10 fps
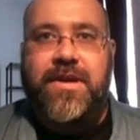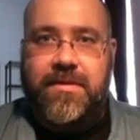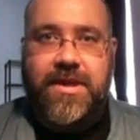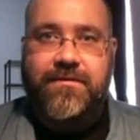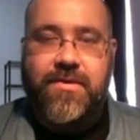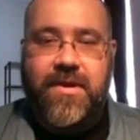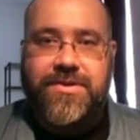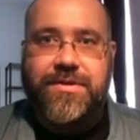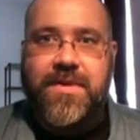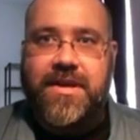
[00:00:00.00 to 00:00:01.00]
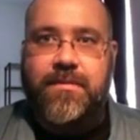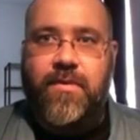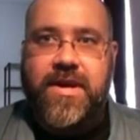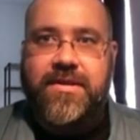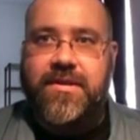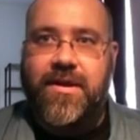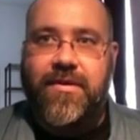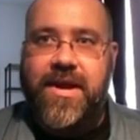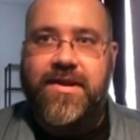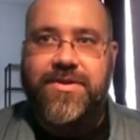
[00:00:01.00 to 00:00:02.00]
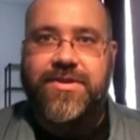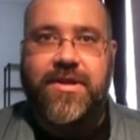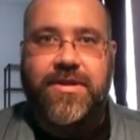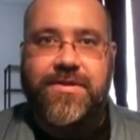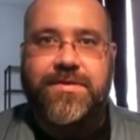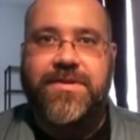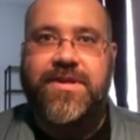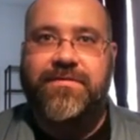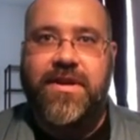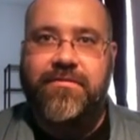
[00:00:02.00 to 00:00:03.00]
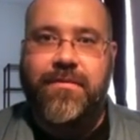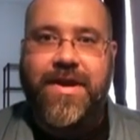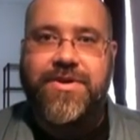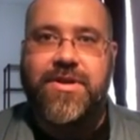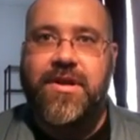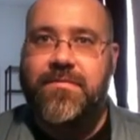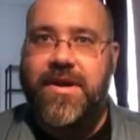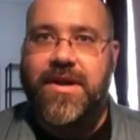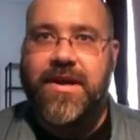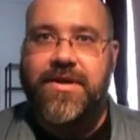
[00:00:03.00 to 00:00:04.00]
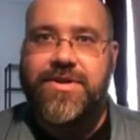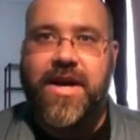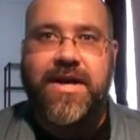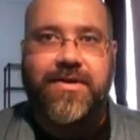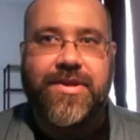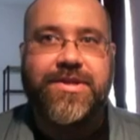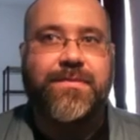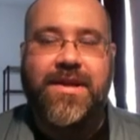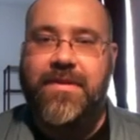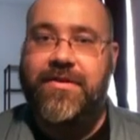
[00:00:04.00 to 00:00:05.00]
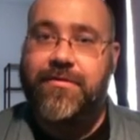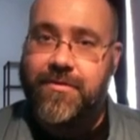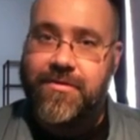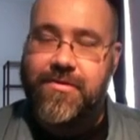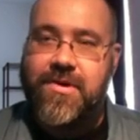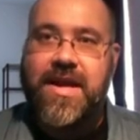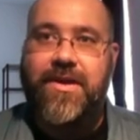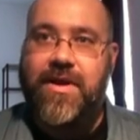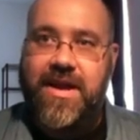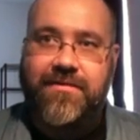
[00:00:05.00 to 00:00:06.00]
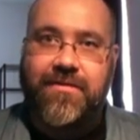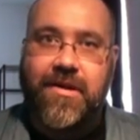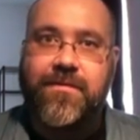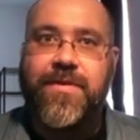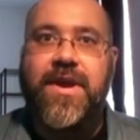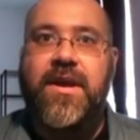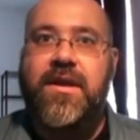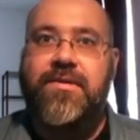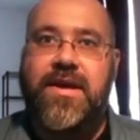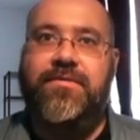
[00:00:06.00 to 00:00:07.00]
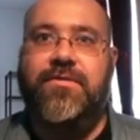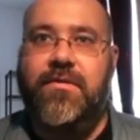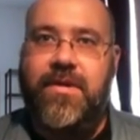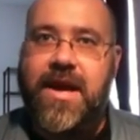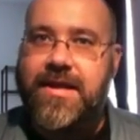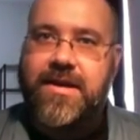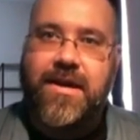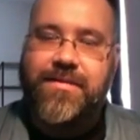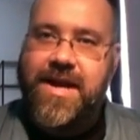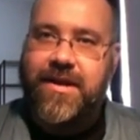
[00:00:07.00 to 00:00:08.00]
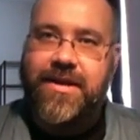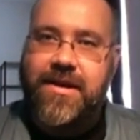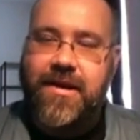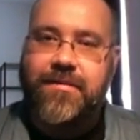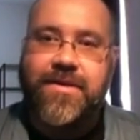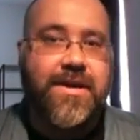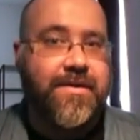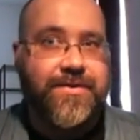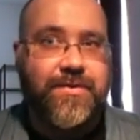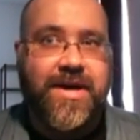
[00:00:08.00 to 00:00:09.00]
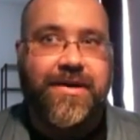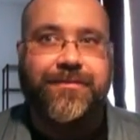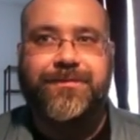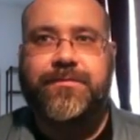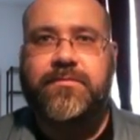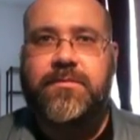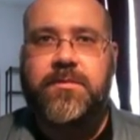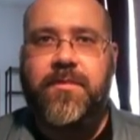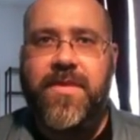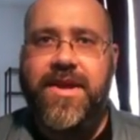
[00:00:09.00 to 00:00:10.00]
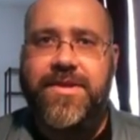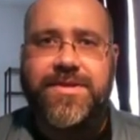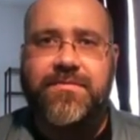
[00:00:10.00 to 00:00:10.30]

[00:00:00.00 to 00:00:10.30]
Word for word: I believe you also make the point that the Quran doesn't include specific information on marrying a child. This may be true, however, you would have to apply the commonality argument here as well. And